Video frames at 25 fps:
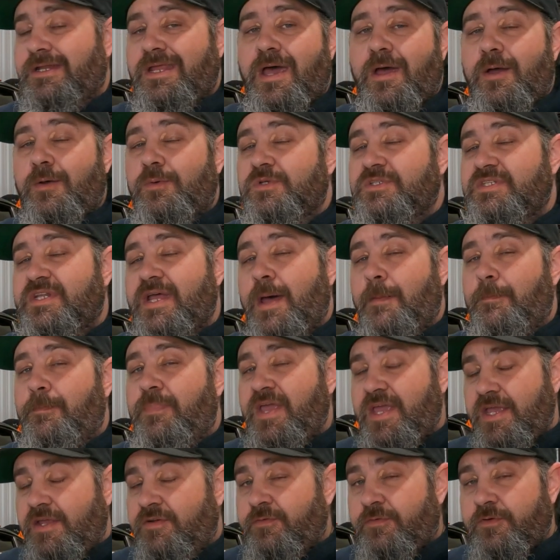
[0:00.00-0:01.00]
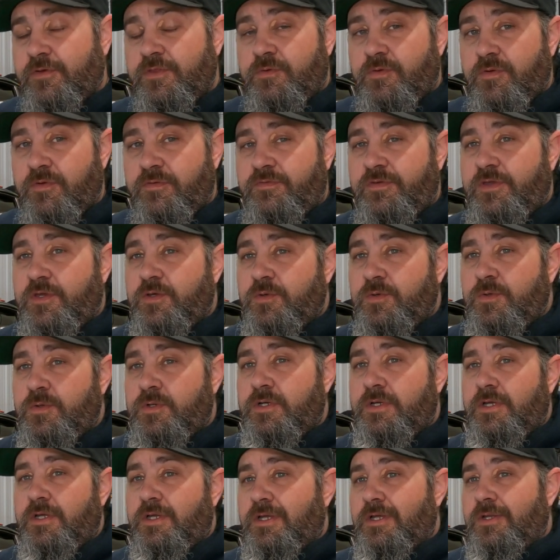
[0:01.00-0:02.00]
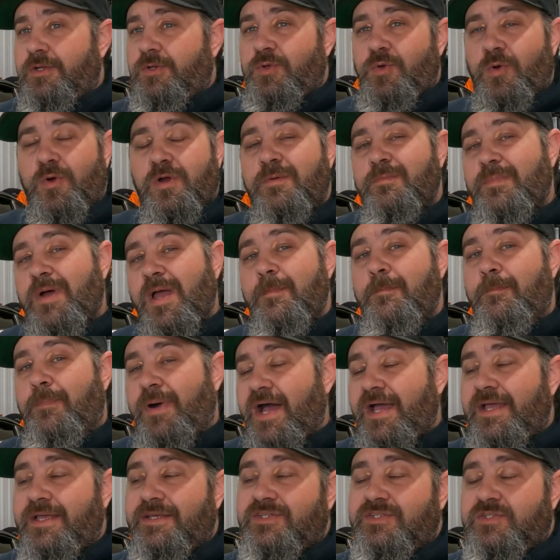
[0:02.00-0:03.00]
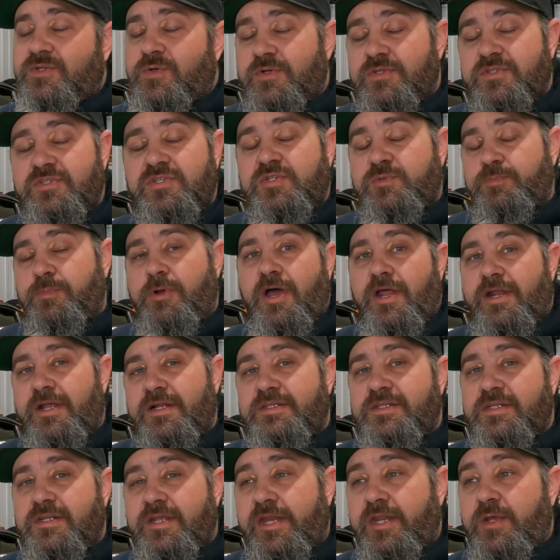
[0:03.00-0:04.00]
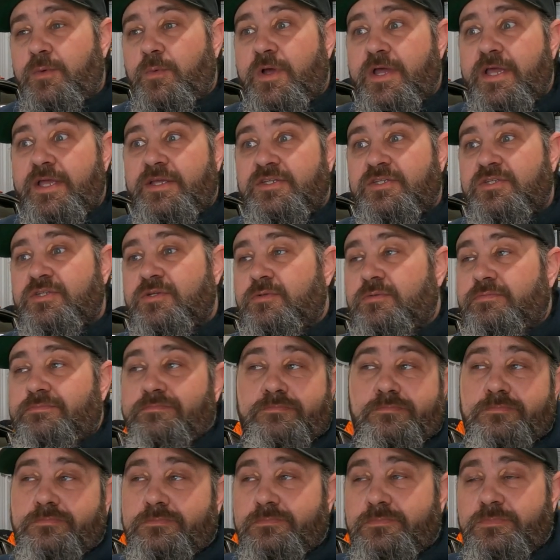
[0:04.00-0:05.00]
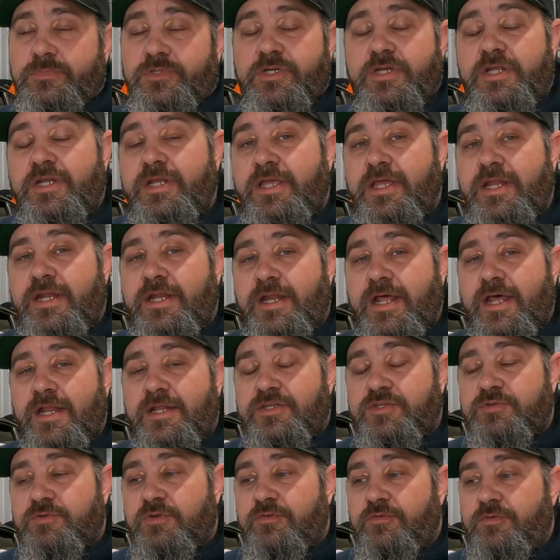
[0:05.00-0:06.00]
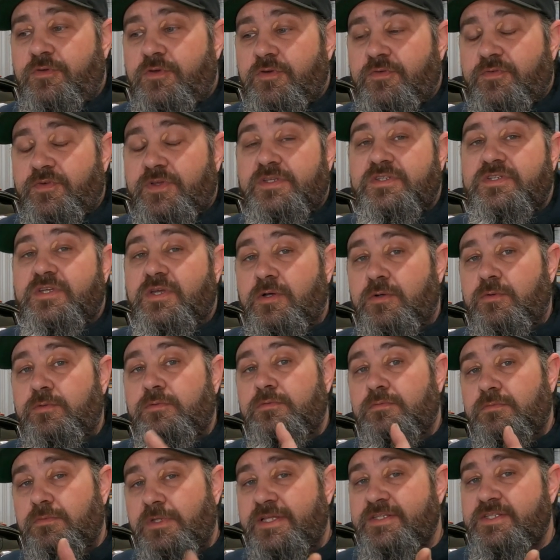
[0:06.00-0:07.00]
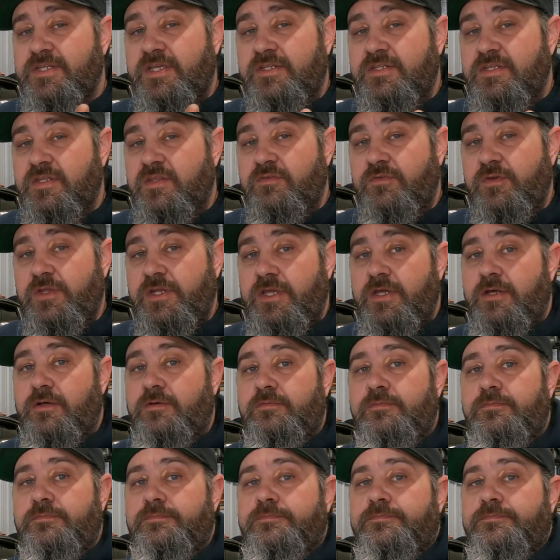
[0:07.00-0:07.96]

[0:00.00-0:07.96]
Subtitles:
Now, I was not paid for the review, nor am I biased towards this product in any way, so you're going to get an honest review of it. So let's get to the video.